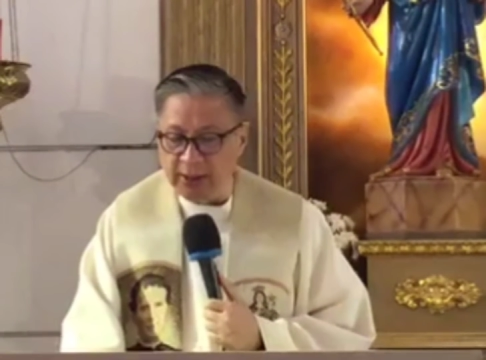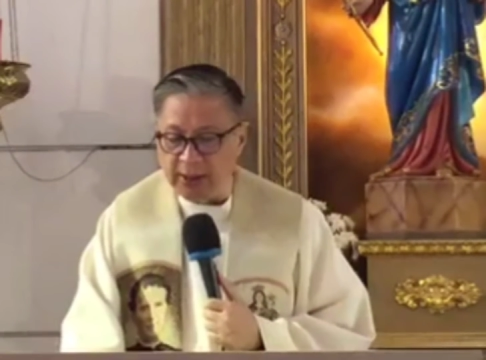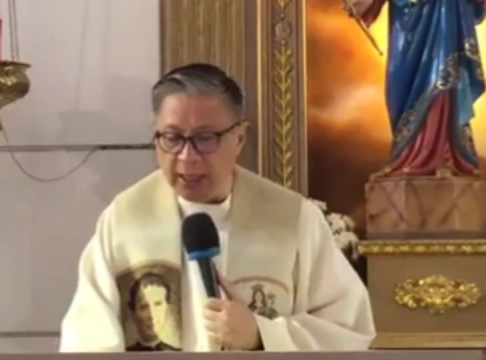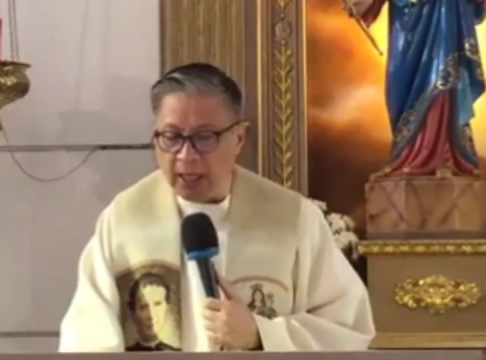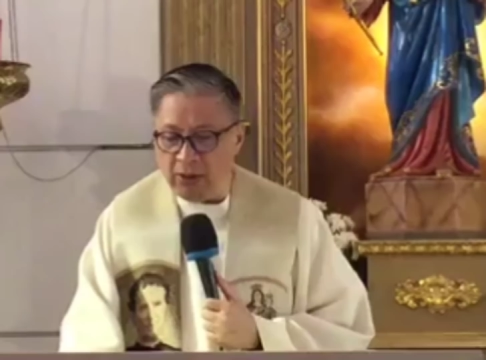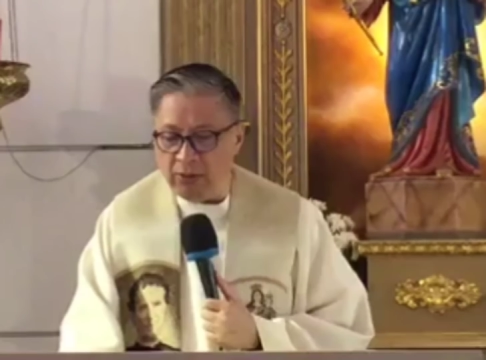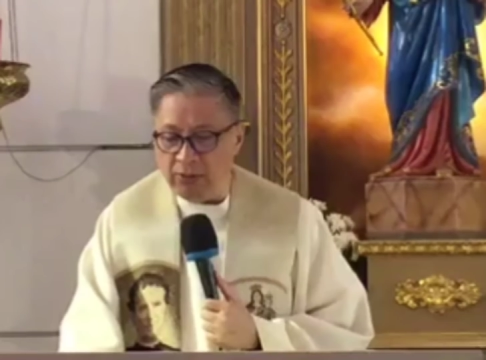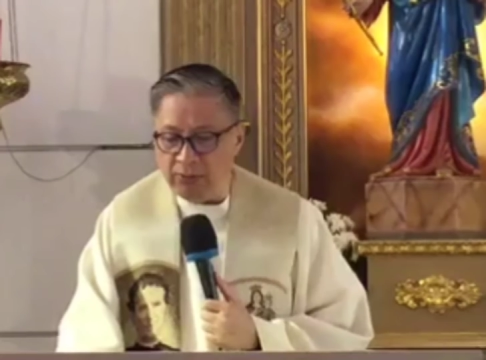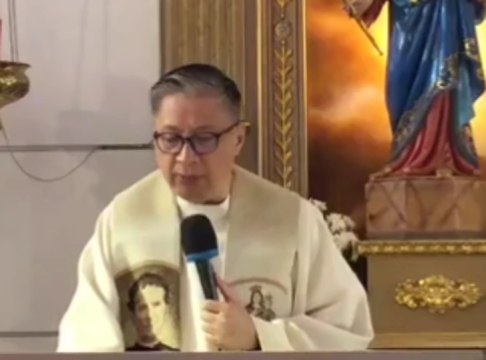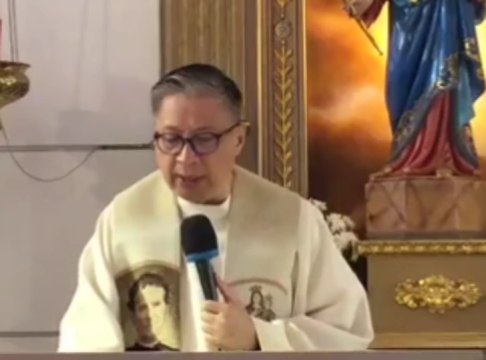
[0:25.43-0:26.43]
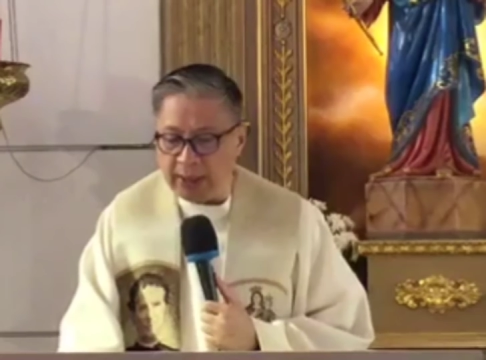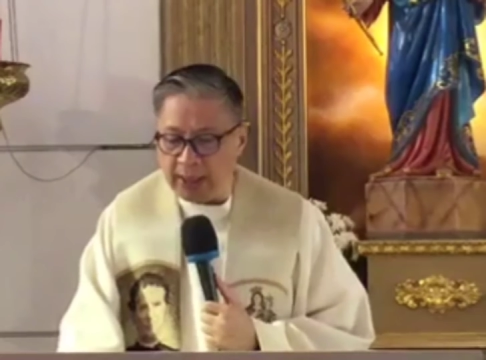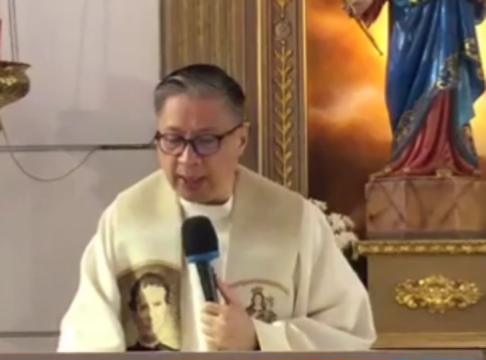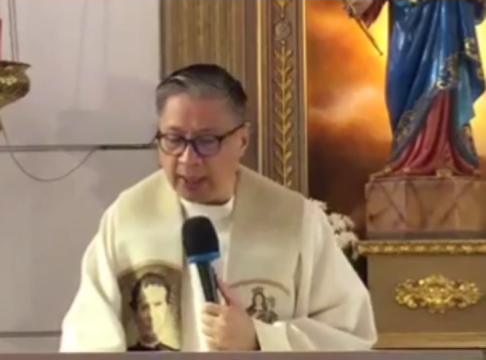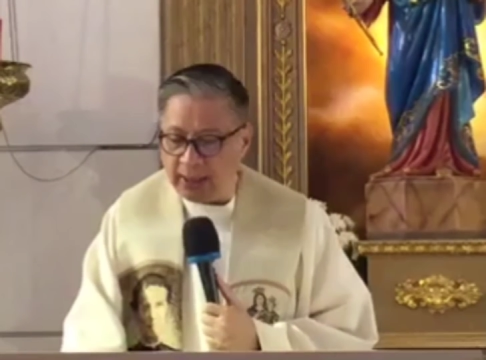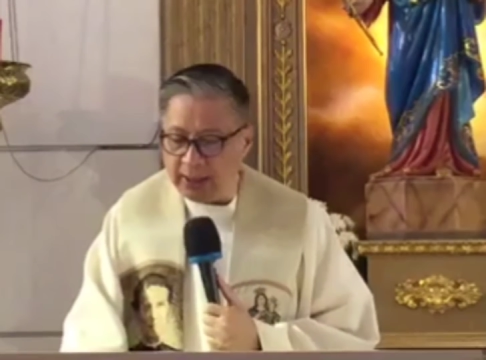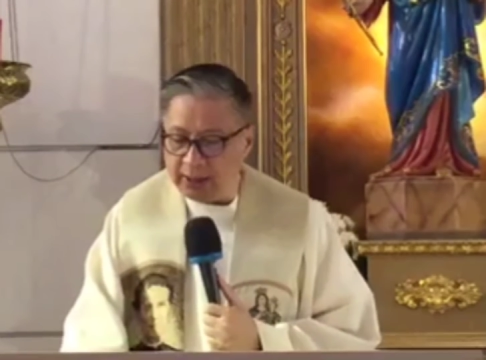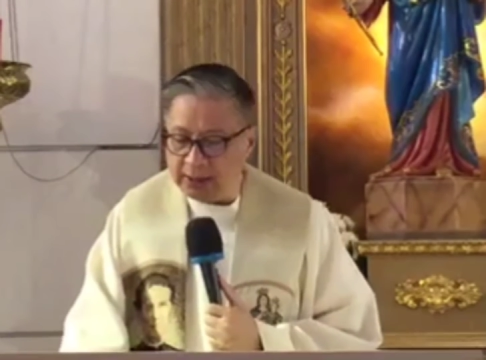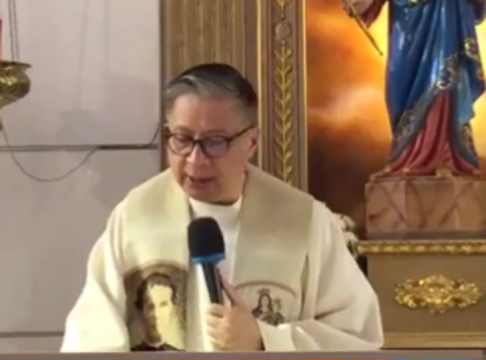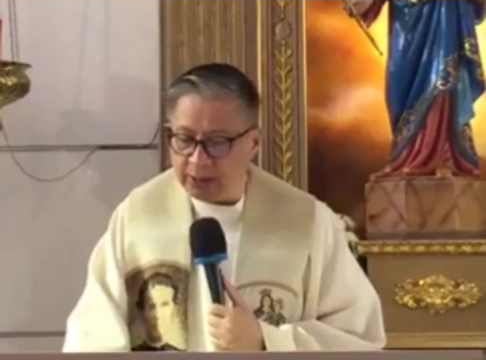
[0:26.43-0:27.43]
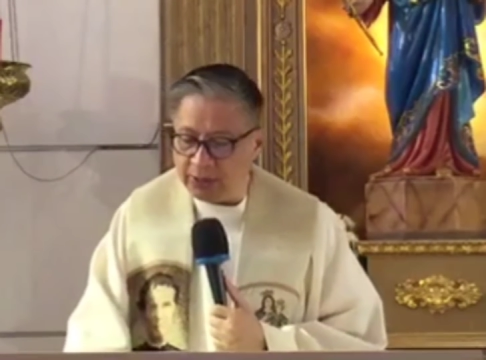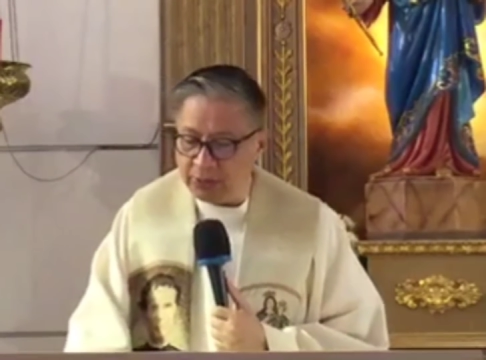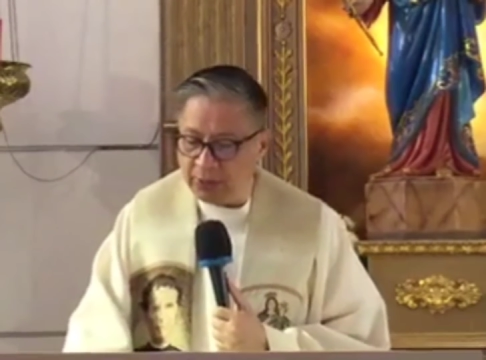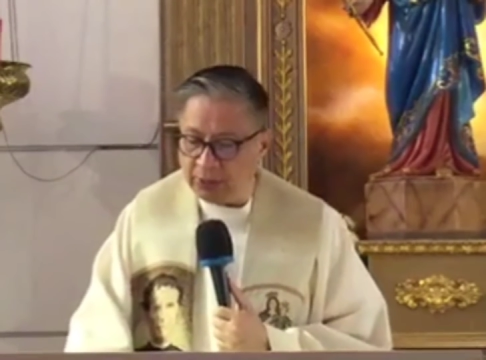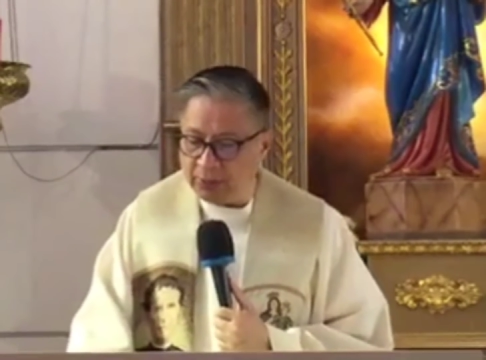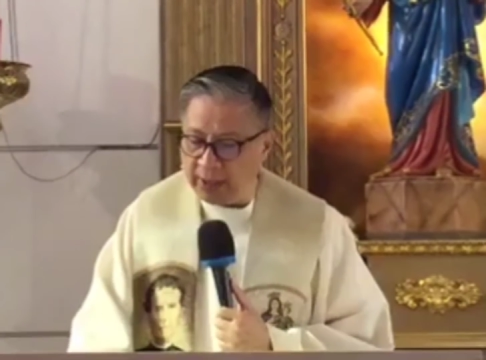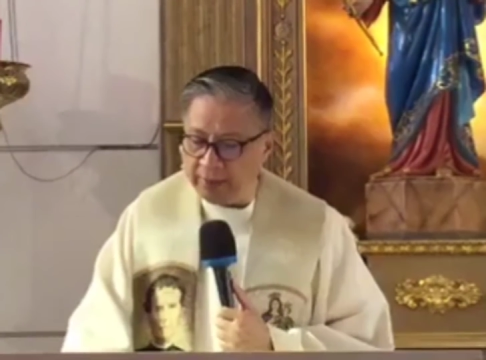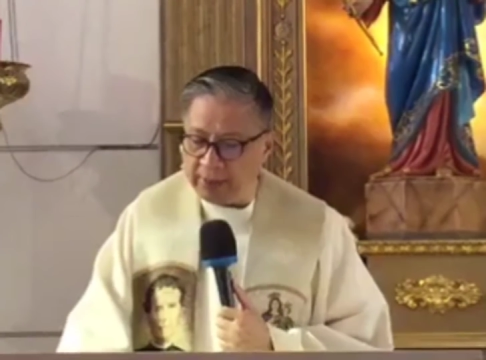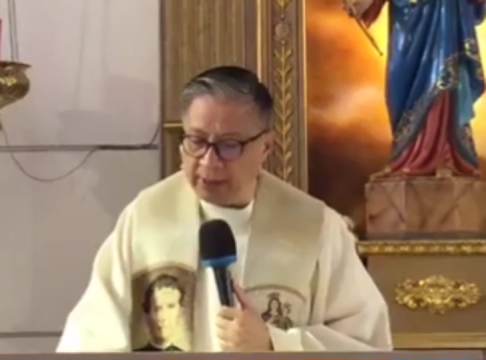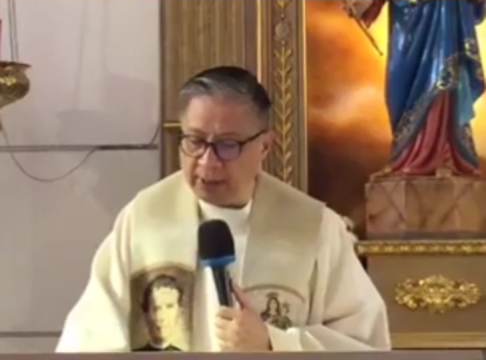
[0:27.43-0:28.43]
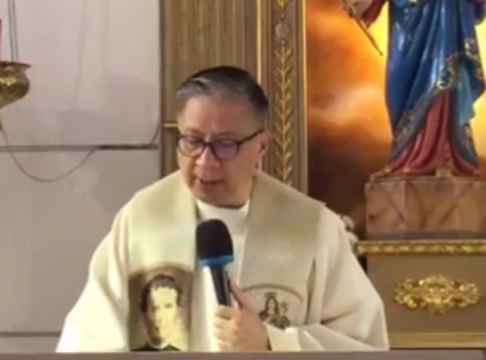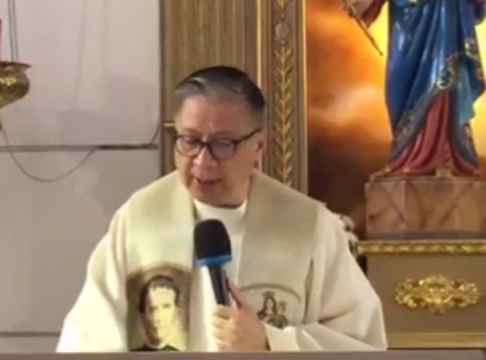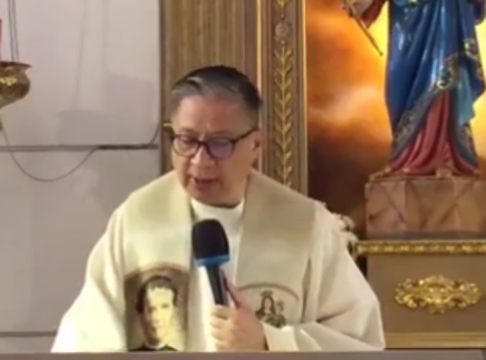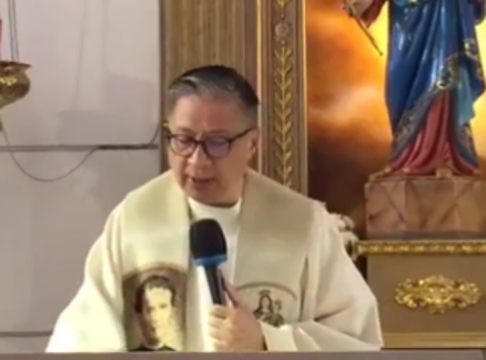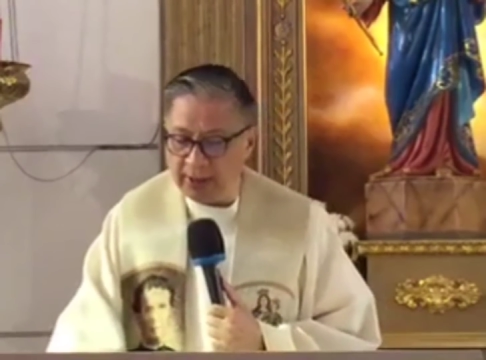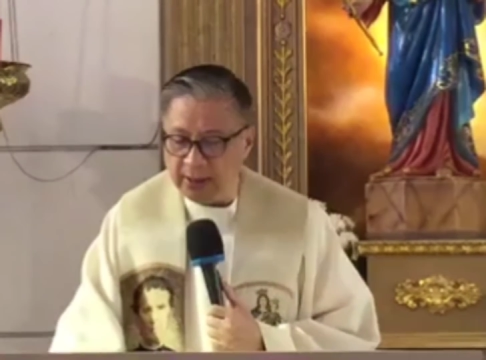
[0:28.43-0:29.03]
Now we realize that you know everything,